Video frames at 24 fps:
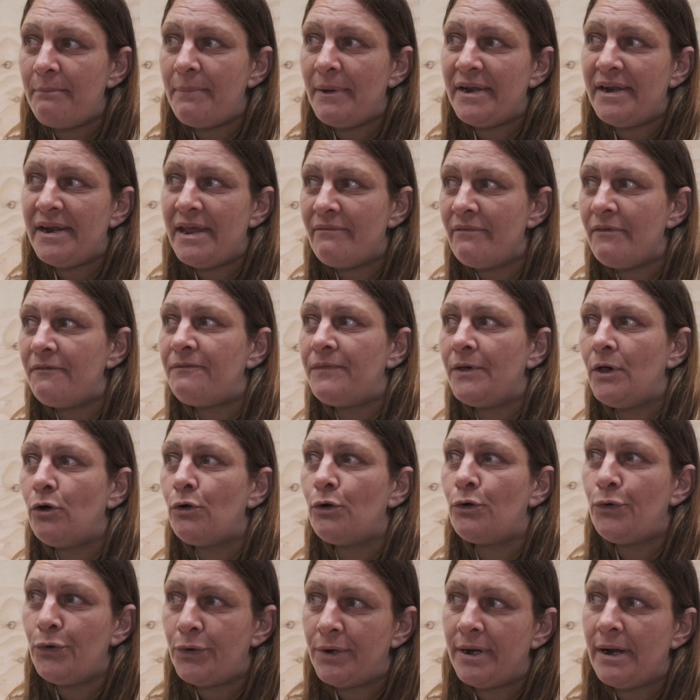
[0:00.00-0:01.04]
I never felt
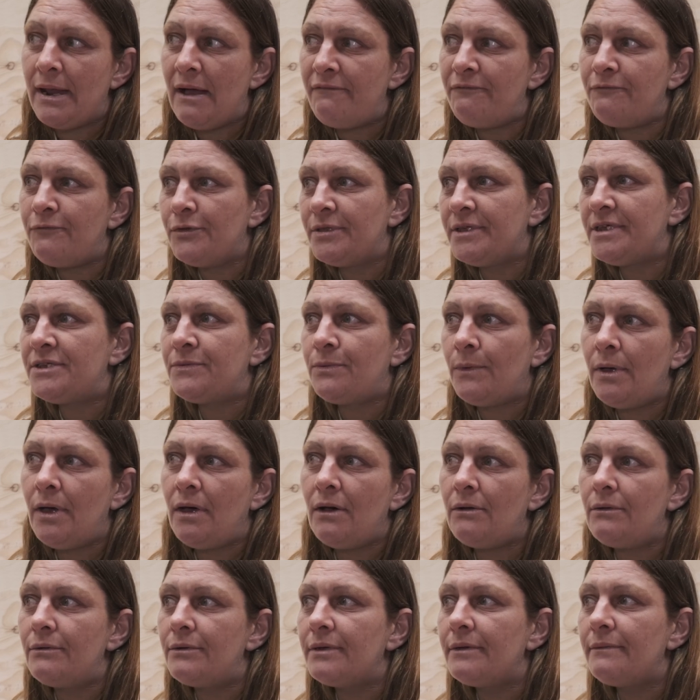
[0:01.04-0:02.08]
good enough for this
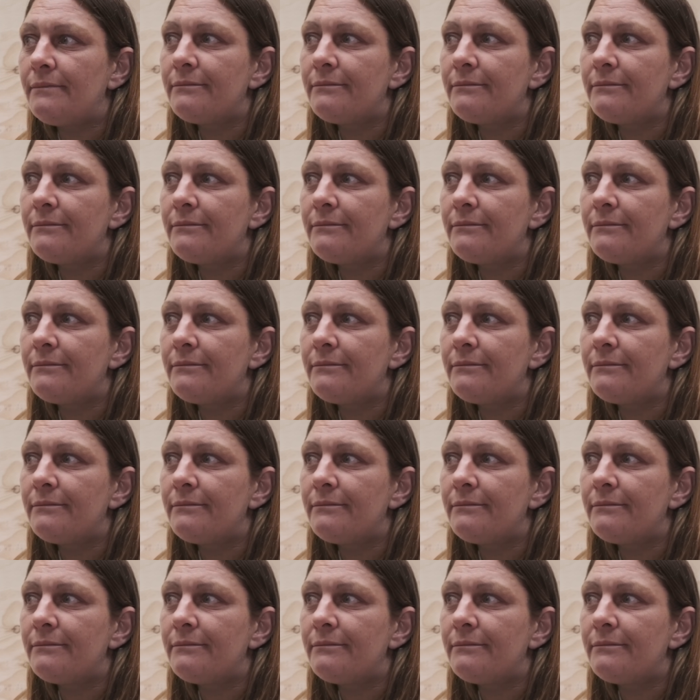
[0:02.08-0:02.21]
world.